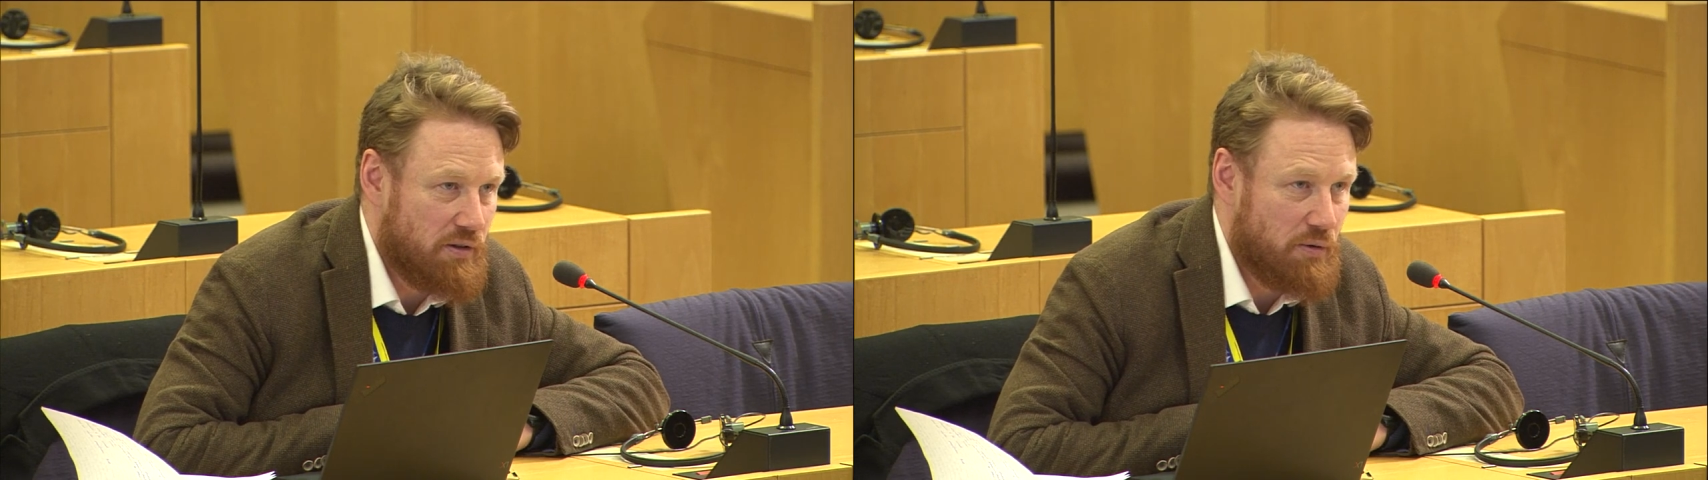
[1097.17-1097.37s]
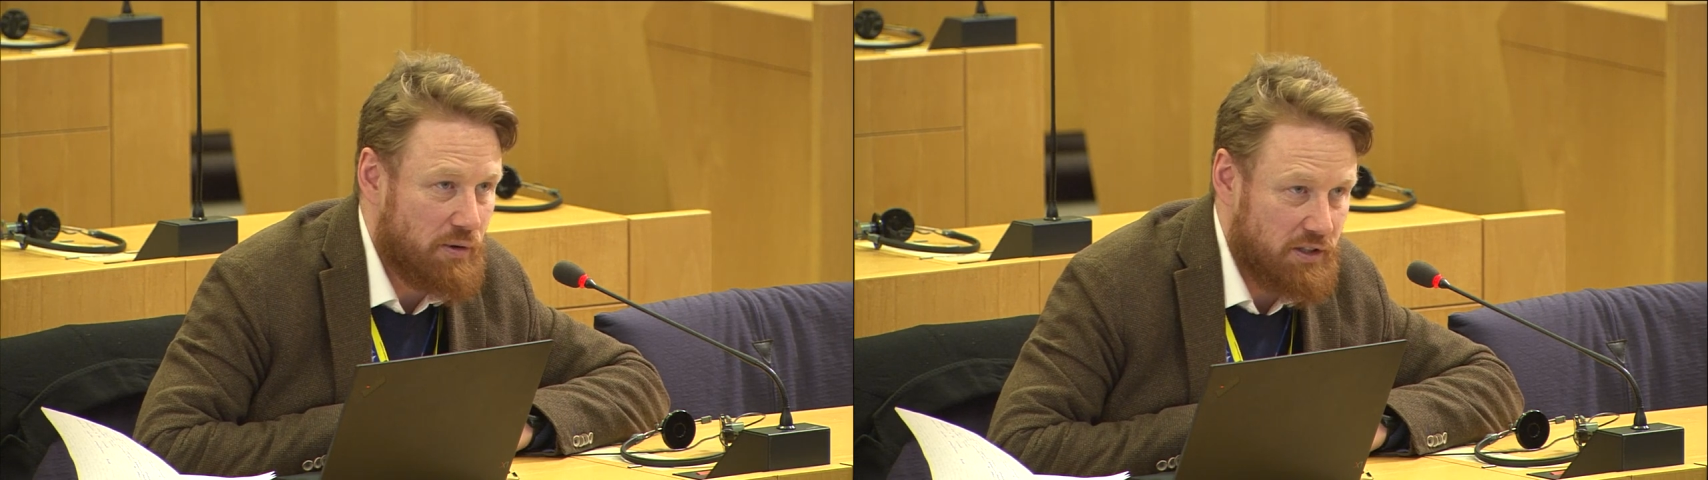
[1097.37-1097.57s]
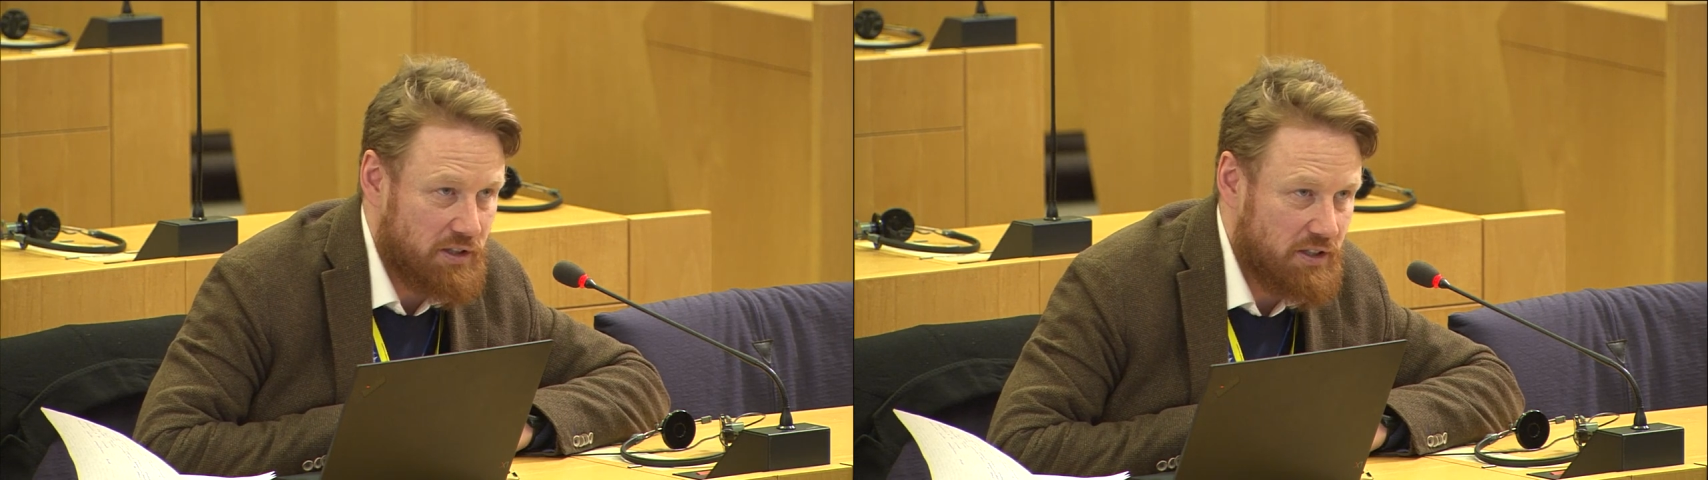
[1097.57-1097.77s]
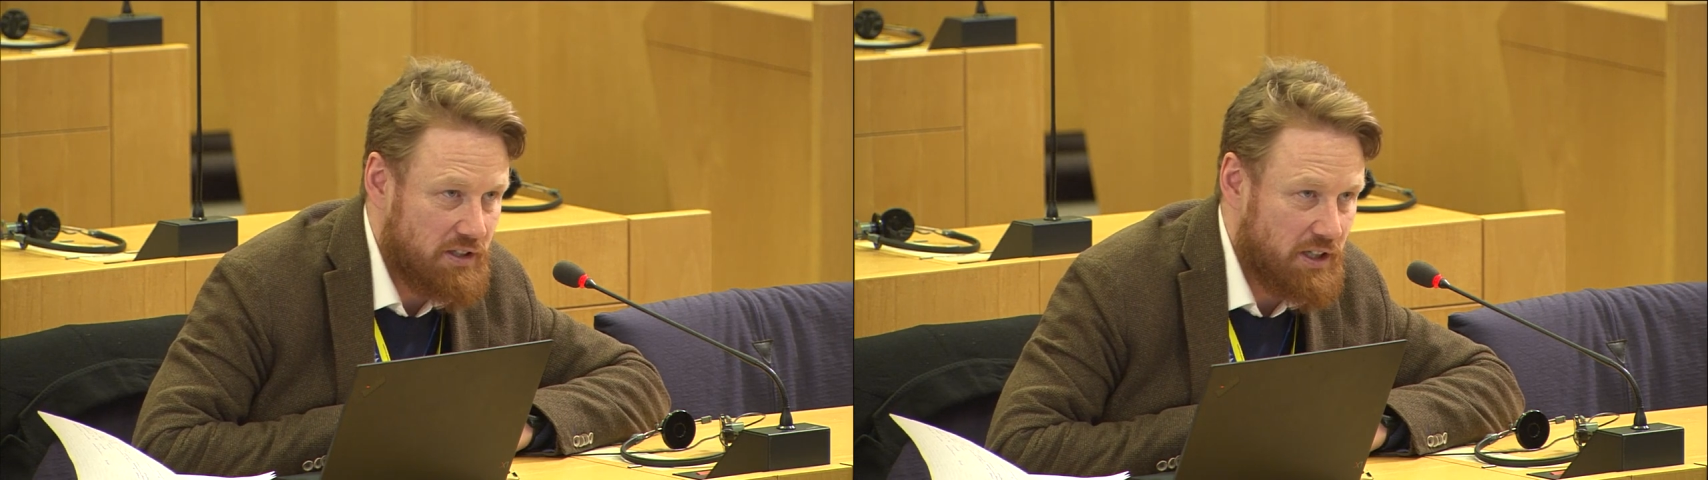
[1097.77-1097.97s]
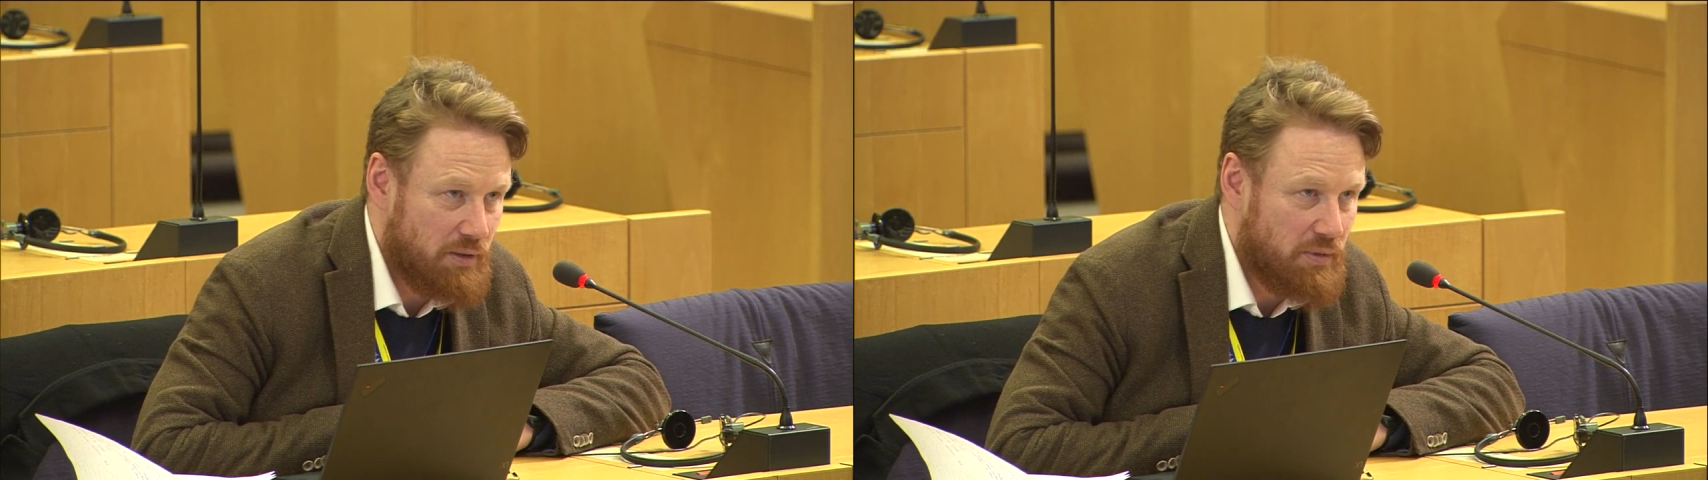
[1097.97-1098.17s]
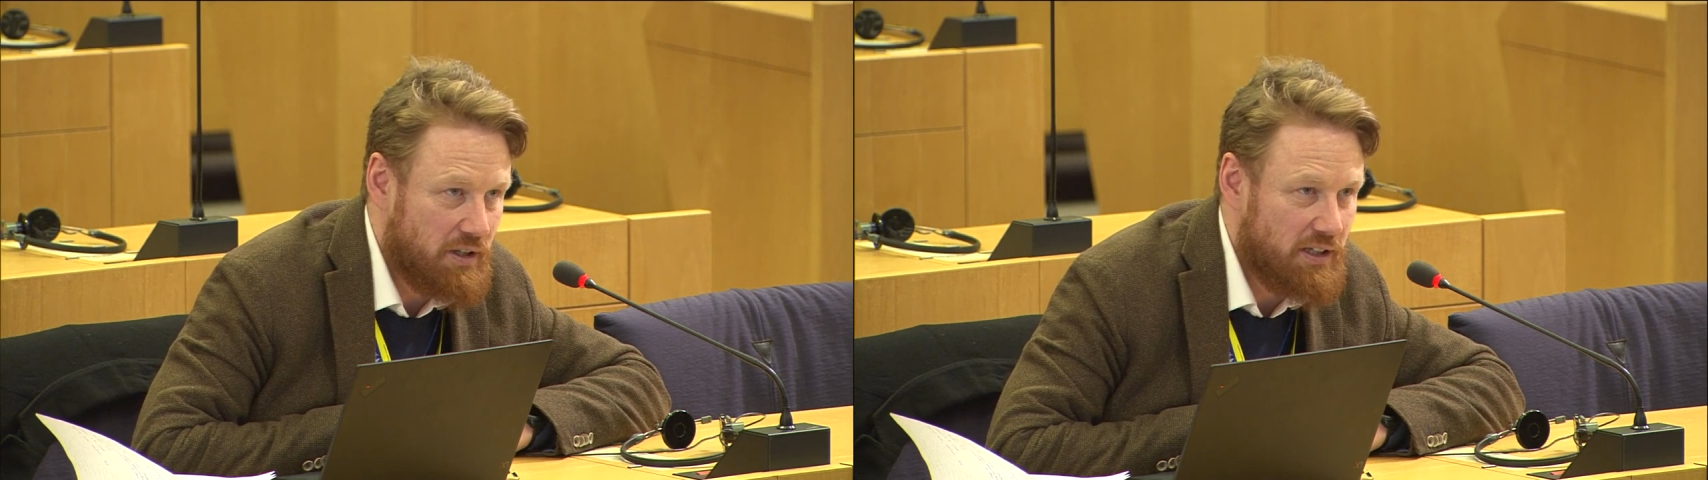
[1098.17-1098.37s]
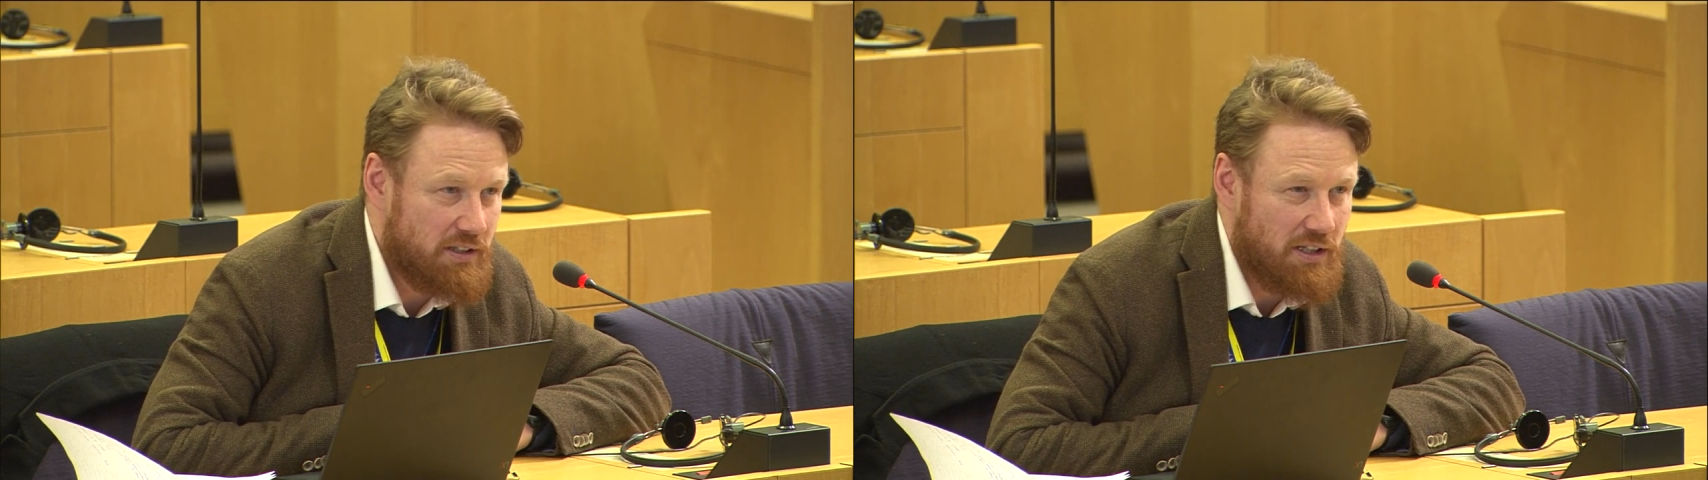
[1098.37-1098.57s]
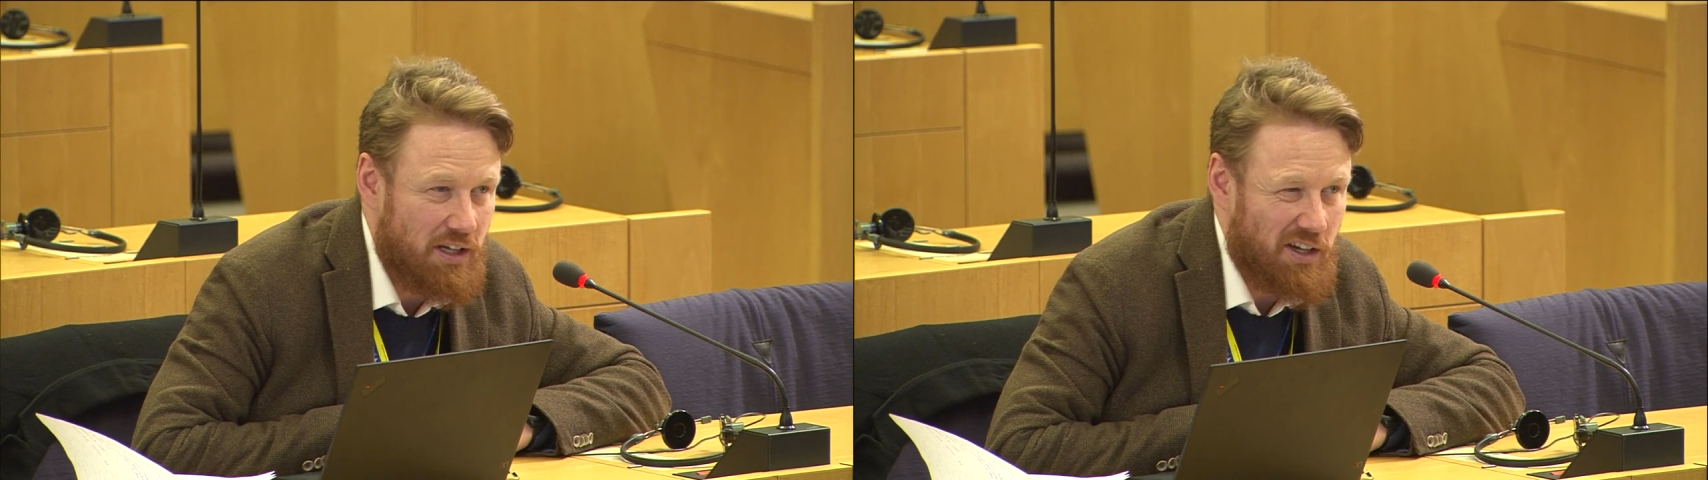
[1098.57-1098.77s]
coercion has taken place.